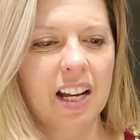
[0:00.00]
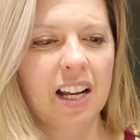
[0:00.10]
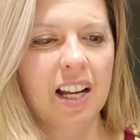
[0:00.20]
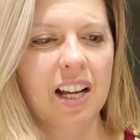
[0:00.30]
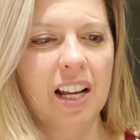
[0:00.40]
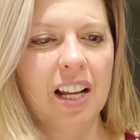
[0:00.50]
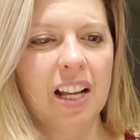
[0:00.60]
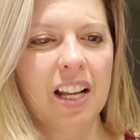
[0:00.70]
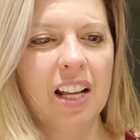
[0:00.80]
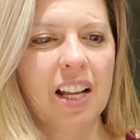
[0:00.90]

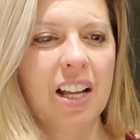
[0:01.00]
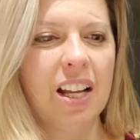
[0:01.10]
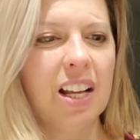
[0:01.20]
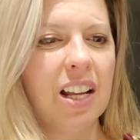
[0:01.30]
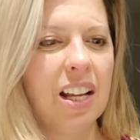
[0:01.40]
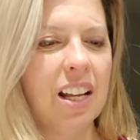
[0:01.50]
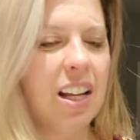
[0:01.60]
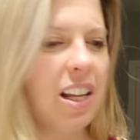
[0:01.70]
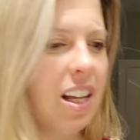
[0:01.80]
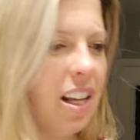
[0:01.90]

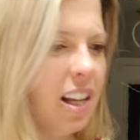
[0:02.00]
(not speaking)